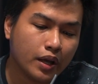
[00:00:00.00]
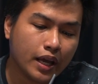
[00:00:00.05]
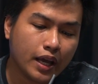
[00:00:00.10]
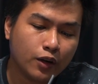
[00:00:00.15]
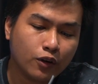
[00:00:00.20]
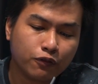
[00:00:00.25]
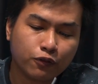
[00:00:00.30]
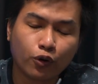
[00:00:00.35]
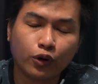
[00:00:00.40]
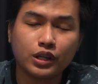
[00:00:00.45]

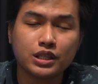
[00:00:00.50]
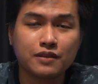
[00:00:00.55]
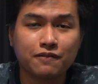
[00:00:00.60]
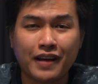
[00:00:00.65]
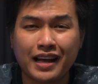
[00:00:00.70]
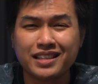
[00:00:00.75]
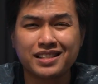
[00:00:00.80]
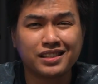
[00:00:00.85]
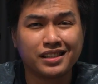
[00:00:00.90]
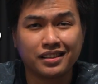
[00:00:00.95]
and of course,
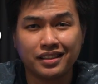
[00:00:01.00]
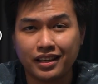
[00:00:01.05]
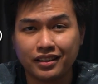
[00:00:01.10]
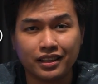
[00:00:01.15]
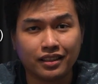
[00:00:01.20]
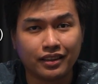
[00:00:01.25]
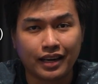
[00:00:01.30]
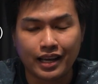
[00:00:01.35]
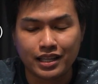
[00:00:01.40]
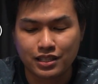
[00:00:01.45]
faster
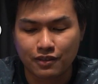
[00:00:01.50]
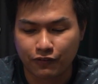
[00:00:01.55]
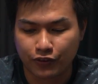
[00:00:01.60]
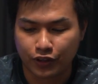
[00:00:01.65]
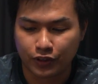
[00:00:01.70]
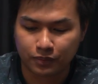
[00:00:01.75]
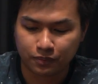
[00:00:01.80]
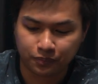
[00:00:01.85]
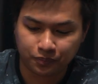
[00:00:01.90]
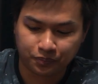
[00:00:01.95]
data transfer.